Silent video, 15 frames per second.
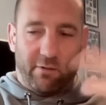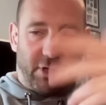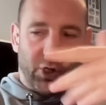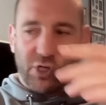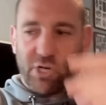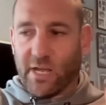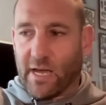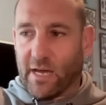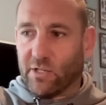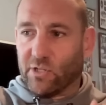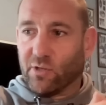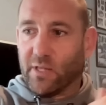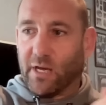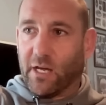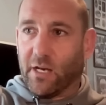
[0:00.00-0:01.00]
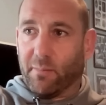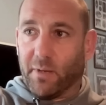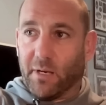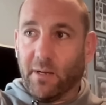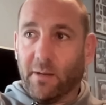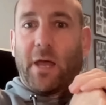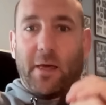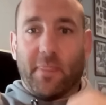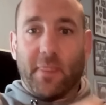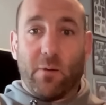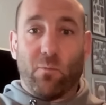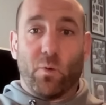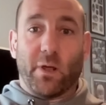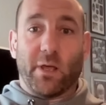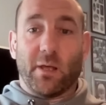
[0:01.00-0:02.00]
And I'll show you how to do that in a minute. And
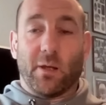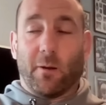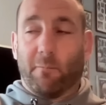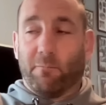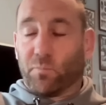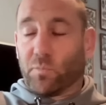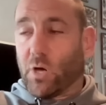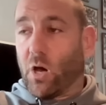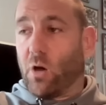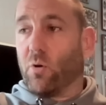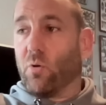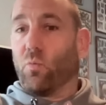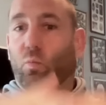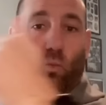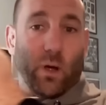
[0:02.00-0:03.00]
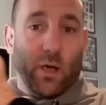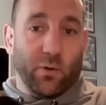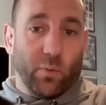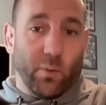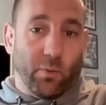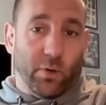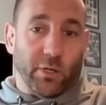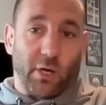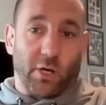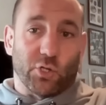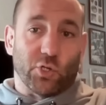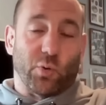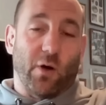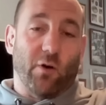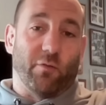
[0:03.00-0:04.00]
then we go, where do we want to go
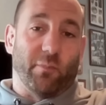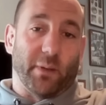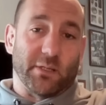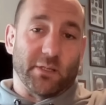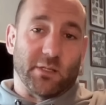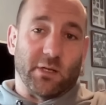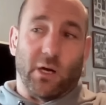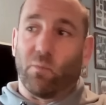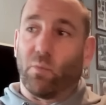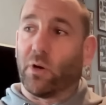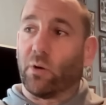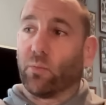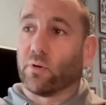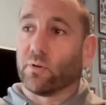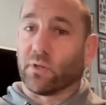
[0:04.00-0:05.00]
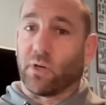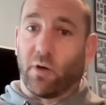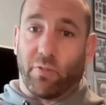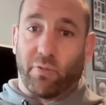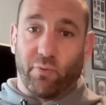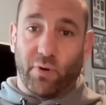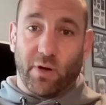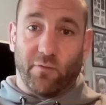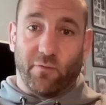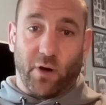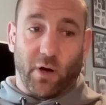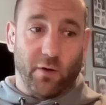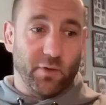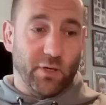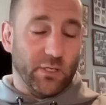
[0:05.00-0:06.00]
12 months time? Where do we want to go 3 to
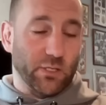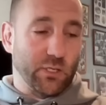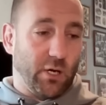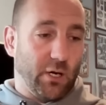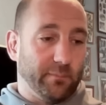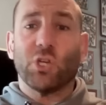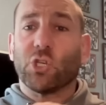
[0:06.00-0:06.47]
5 years time?